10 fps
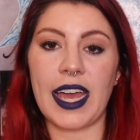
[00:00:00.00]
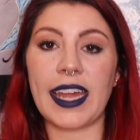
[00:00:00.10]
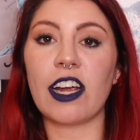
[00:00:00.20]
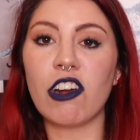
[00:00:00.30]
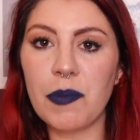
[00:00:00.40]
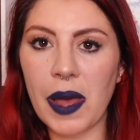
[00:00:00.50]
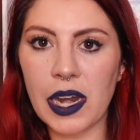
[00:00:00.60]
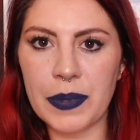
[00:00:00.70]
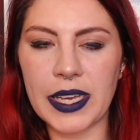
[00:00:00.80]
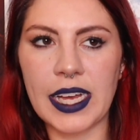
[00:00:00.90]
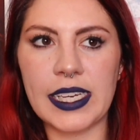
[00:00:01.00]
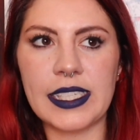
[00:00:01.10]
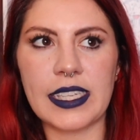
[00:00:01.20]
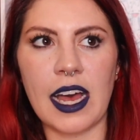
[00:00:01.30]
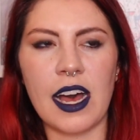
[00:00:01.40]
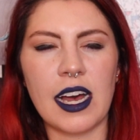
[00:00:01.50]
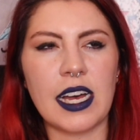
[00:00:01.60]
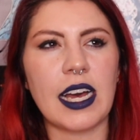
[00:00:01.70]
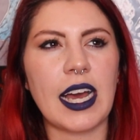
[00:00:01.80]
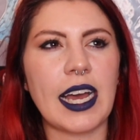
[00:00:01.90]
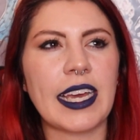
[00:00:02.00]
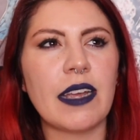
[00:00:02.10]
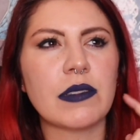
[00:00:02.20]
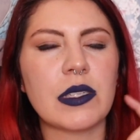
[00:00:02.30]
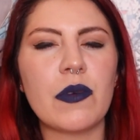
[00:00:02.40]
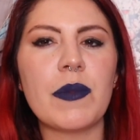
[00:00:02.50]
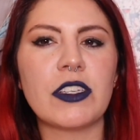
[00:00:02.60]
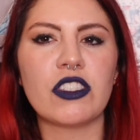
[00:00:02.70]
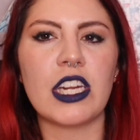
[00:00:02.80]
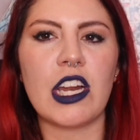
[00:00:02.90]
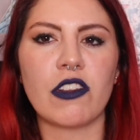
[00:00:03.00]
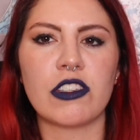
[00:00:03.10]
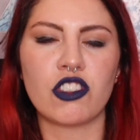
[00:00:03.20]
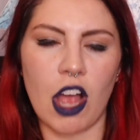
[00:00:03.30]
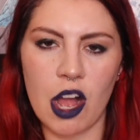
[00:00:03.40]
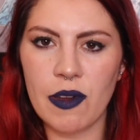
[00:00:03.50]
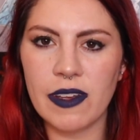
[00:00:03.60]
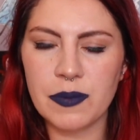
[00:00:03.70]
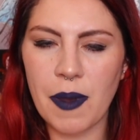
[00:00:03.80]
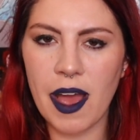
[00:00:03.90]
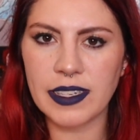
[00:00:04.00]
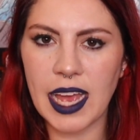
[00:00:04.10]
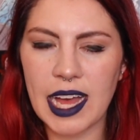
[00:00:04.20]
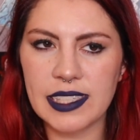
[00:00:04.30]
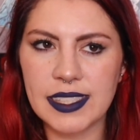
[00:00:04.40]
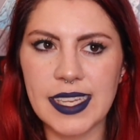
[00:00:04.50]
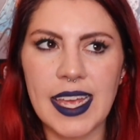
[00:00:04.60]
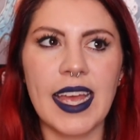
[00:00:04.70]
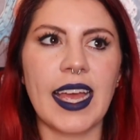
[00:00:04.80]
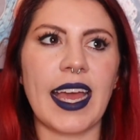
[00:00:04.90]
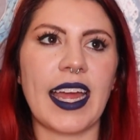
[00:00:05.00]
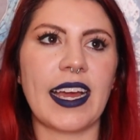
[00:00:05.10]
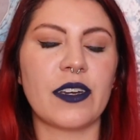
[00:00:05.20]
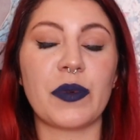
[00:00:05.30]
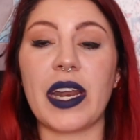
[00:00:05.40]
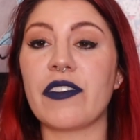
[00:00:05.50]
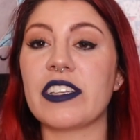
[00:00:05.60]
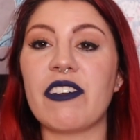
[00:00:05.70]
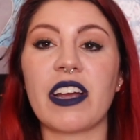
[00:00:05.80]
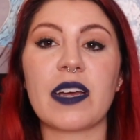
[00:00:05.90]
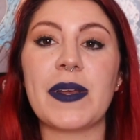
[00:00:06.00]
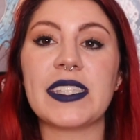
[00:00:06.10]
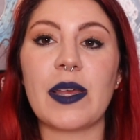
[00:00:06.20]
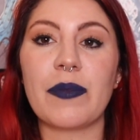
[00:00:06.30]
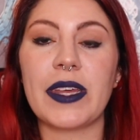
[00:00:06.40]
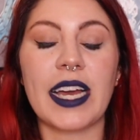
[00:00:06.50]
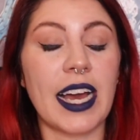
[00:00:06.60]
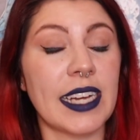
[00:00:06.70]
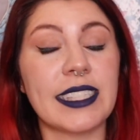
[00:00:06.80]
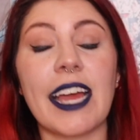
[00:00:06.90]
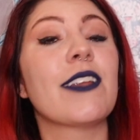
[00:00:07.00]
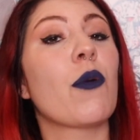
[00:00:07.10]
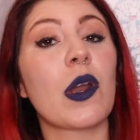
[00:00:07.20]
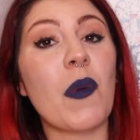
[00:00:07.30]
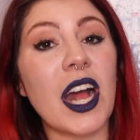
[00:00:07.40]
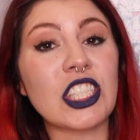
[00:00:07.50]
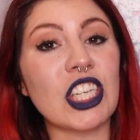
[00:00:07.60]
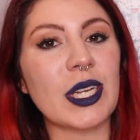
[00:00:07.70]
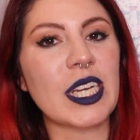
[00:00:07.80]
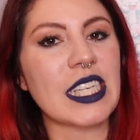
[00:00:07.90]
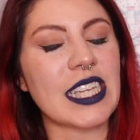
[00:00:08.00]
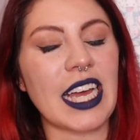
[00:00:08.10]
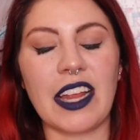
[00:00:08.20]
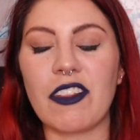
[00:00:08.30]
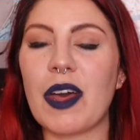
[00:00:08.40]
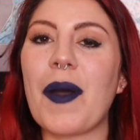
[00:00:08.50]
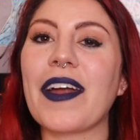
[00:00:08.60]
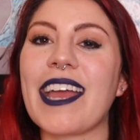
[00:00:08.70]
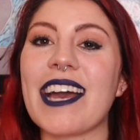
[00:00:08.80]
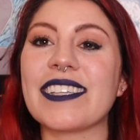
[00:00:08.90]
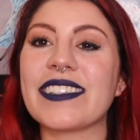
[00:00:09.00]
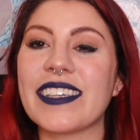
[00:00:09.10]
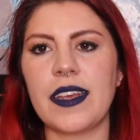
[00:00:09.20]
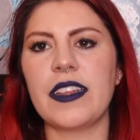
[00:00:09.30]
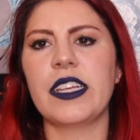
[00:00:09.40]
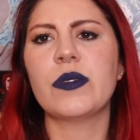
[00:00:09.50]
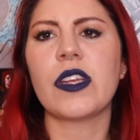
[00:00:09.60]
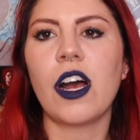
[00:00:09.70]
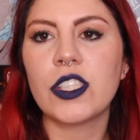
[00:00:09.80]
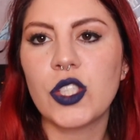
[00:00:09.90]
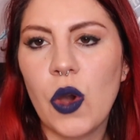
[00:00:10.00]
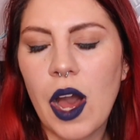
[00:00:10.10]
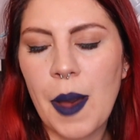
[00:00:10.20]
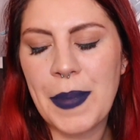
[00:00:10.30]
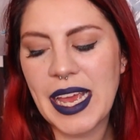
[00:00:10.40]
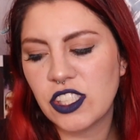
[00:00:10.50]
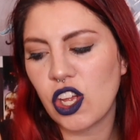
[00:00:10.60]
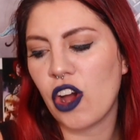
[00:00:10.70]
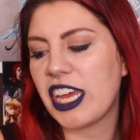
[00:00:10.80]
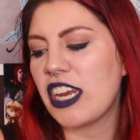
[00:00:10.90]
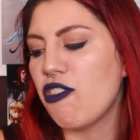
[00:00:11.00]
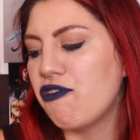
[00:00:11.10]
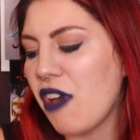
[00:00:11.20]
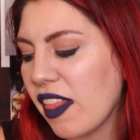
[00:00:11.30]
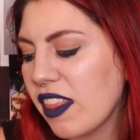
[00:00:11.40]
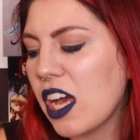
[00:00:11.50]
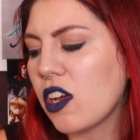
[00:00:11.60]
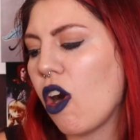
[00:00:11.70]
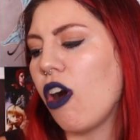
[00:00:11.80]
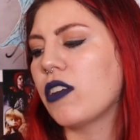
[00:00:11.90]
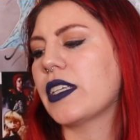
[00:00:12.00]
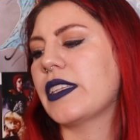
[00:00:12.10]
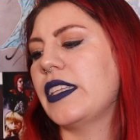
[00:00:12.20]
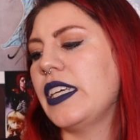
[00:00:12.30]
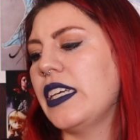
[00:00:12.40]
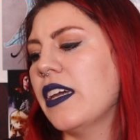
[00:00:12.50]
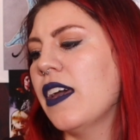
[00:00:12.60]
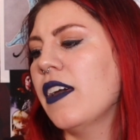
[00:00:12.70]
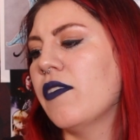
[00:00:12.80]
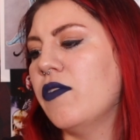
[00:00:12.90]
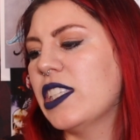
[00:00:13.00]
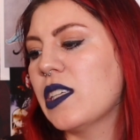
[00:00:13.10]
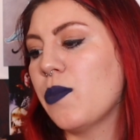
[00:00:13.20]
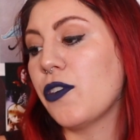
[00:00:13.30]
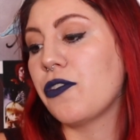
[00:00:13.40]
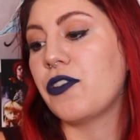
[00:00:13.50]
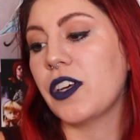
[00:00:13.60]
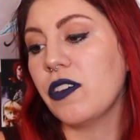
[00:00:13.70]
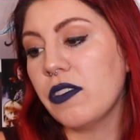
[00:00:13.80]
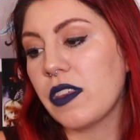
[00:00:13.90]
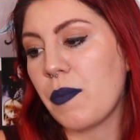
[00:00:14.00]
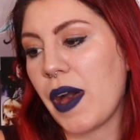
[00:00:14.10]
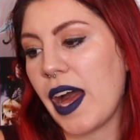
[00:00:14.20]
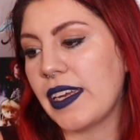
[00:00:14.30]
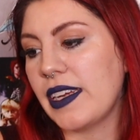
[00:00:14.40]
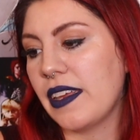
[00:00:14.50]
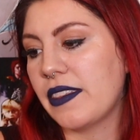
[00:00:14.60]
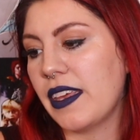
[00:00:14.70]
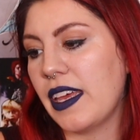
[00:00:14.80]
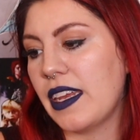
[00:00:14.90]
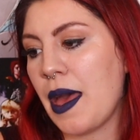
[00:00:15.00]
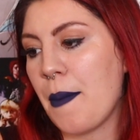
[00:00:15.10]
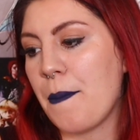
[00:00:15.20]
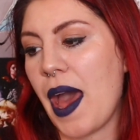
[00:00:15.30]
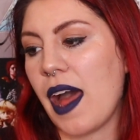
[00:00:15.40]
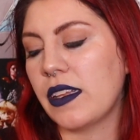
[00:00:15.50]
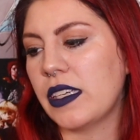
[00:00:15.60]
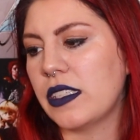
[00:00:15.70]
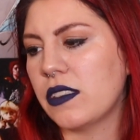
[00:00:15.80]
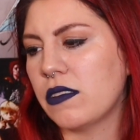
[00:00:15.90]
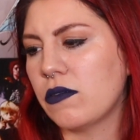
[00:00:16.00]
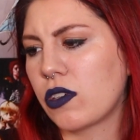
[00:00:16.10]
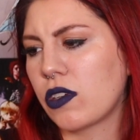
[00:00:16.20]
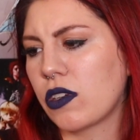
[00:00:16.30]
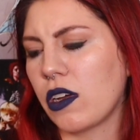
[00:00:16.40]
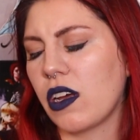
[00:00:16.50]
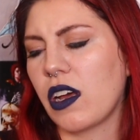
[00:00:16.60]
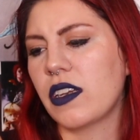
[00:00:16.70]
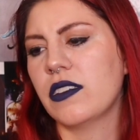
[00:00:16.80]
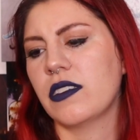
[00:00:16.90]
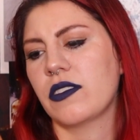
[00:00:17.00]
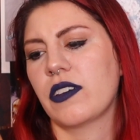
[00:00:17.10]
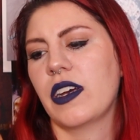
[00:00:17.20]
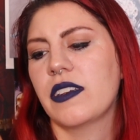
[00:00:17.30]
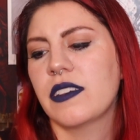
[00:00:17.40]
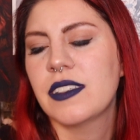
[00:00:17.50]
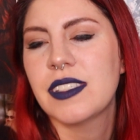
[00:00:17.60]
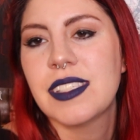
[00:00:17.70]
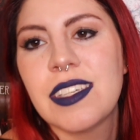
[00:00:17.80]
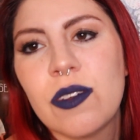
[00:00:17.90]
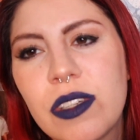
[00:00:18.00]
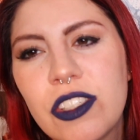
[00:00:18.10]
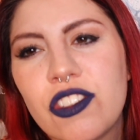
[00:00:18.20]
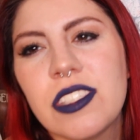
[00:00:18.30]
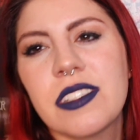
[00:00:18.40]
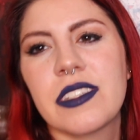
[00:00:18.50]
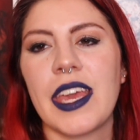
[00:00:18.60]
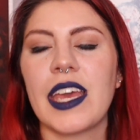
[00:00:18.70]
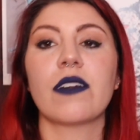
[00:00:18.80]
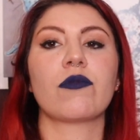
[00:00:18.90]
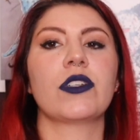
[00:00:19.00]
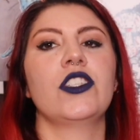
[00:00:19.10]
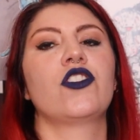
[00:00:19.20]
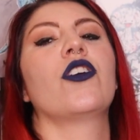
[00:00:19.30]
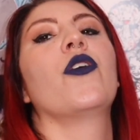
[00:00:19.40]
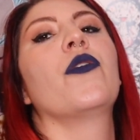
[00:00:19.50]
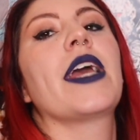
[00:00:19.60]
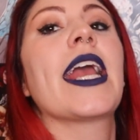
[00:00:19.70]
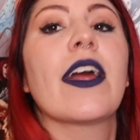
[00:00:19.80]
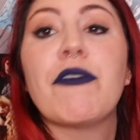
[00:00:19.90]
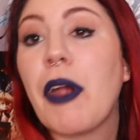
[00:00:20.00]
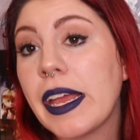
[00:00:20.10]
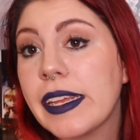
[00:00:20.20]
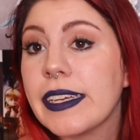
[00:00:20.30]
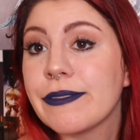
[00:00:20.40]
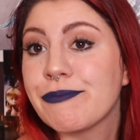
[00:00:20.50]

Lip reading: And I heard about it because someone mentioned it on the Shockwaves podcast, and whenever they recommend something I tend to want to watch it because I love that podcast. This was also based on a novella called The Visible Filth by Nathan Ballan. Oh God. When you just can't read your own handwriting.